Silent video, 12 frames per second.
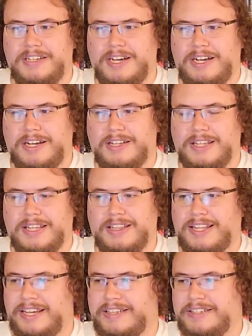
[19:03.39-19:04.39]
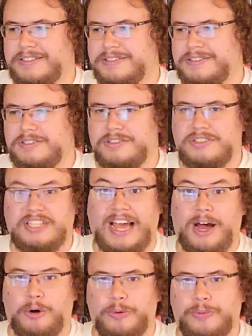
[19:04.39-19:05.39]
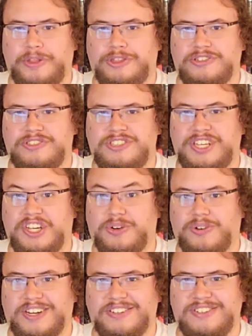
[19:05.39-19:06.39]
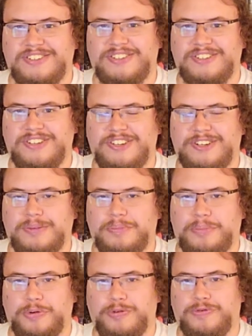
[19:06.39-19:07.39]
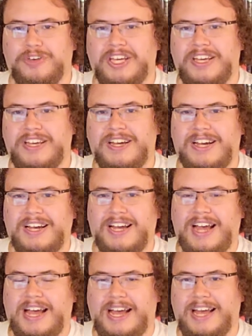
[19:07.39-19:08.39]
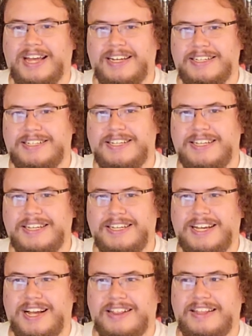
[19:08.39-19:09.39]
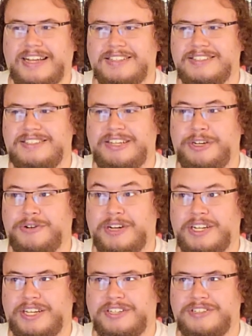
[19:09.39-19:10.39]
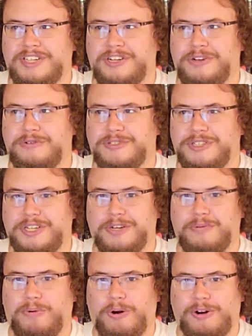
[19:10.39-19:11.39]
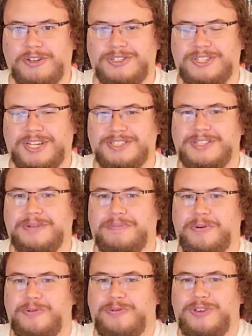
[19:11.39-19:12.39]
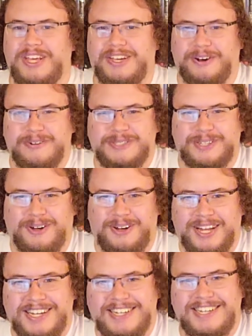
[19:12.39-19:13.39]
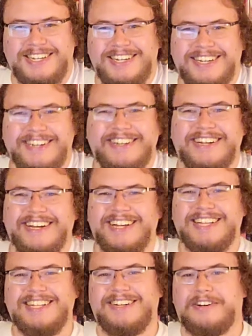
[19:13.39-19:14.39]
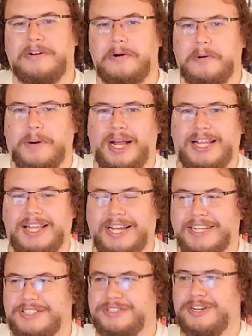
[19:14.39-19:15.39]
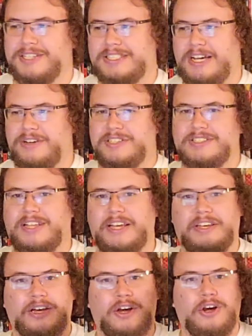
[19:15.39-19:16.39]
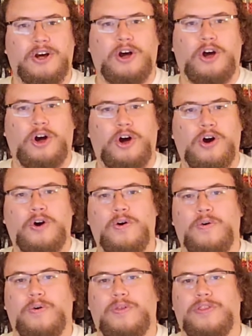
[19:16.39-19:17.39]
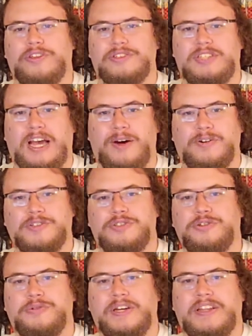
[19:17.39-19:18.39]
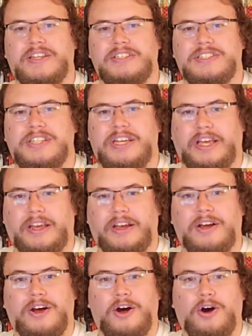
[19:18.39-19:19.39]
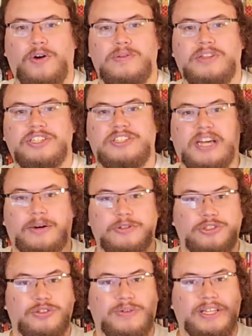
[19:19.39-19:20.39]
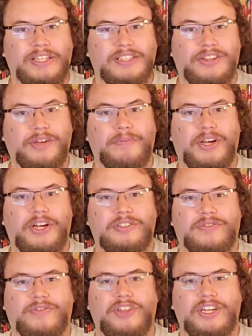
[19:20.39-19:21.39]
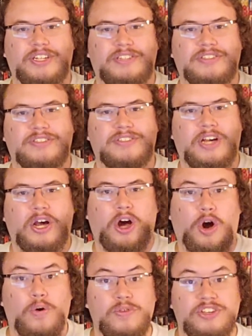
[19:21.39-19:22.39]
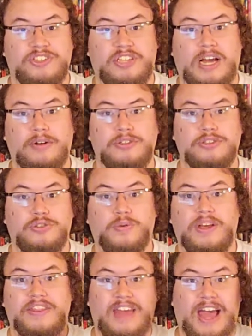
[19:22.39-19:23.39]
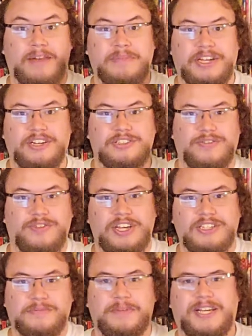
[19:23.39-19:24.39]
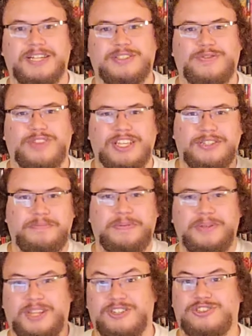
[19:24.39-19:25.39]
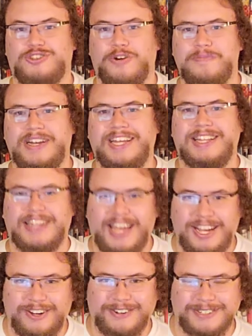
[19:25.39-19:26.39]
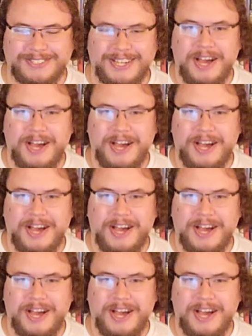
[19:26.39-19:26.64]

uh like the town with a secret movie, and that secret continues to get worse as the movie goes on right? Like it starts out as like, oh, this town is doing this thing. Oh, this town is doing this thing because of this. Oh, this town is doing that because of this, because of this. There's so many layers